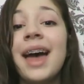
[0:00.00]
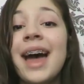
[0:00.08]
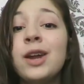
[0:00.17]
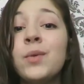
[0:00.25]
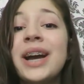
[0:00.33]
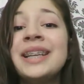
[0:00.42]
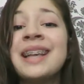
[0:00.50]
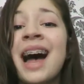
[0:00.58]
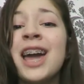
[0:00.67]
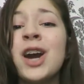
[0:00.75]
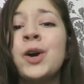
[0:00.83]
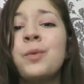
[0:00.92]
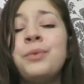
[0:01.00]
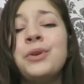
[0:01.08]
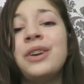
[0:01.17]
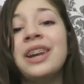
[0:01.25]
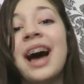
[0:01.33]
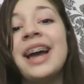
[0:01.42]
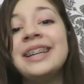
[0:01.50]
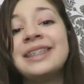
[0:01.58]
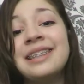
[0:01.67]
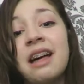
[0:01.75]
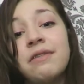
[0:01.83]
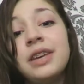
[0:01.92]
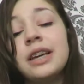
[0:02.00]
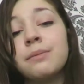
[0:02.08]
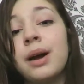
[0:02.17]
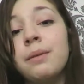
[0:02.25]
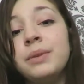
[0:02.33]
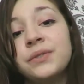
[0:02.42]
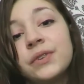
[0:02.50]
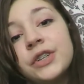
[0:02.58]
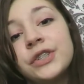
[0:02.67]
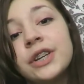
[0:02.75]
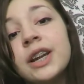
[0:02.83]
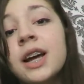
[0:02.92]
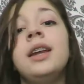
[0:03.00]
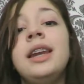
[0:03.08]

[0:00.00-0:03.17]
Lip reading: Anyways, I hope you liked laughing at my misfortune.